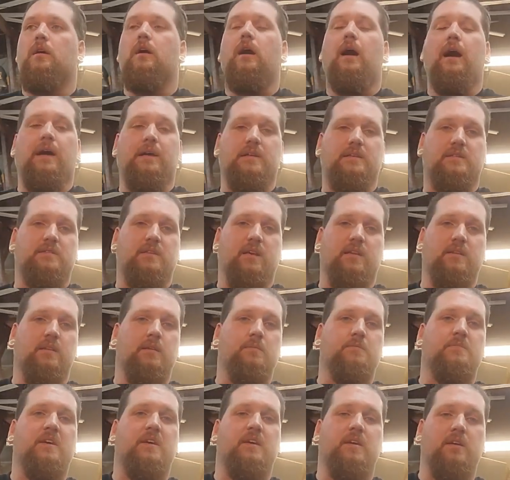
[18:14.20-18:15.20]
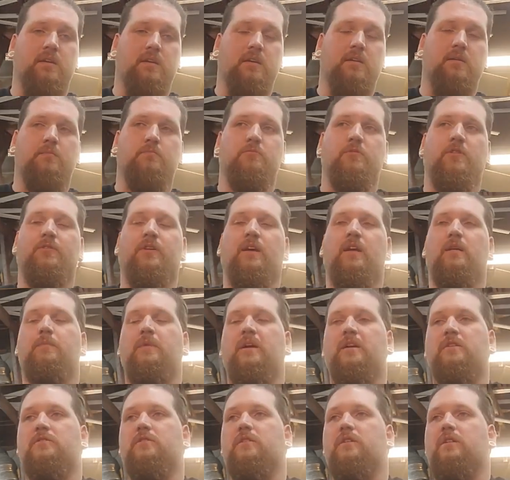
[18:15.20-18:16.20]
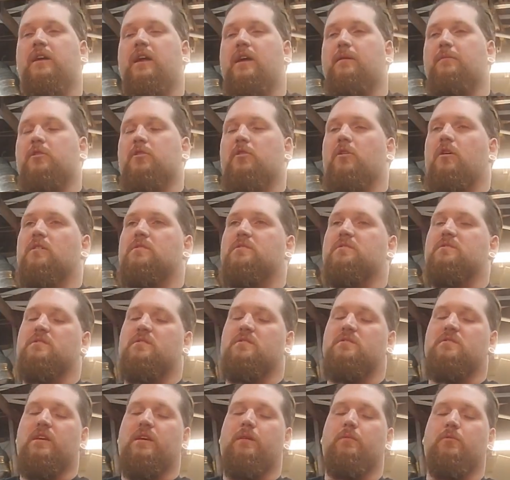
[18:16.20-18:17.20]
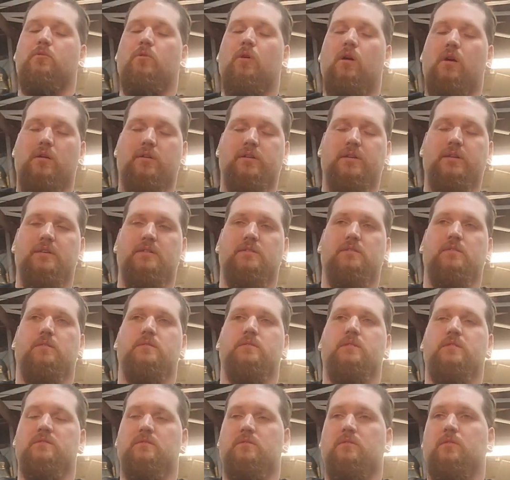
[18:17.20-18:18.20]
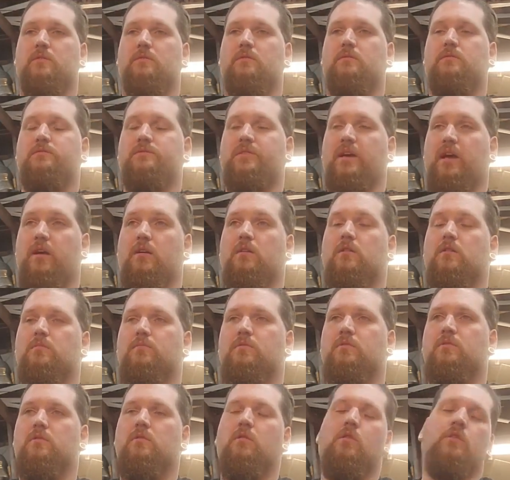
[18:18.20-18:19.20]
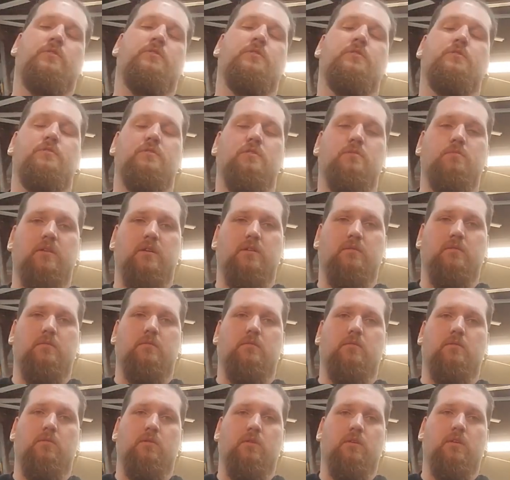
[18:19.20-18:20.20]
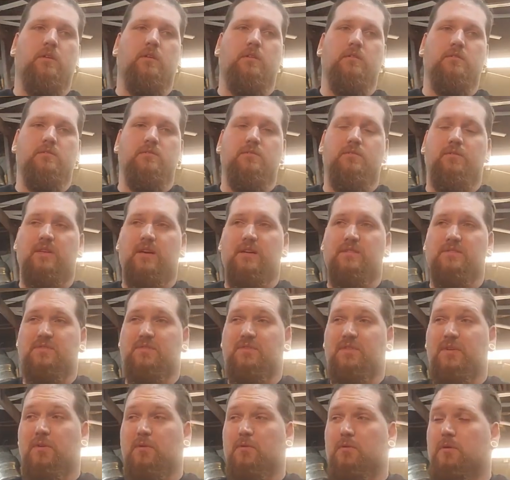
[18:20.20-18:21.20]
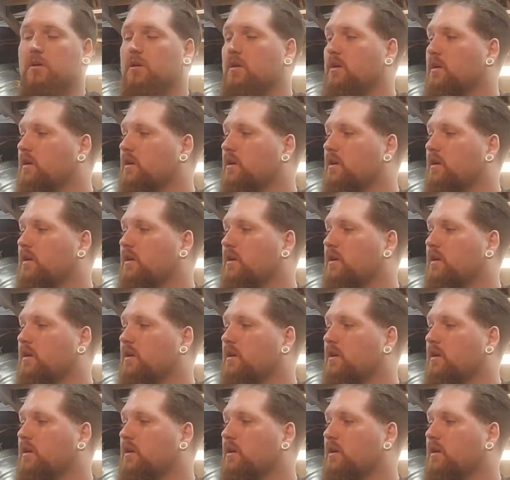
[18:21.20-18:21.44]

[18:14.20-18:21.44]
I send them to him. We've got to make sure it came across as the same quality so it doesn't look terrible on YouTube like we recorded in 2002.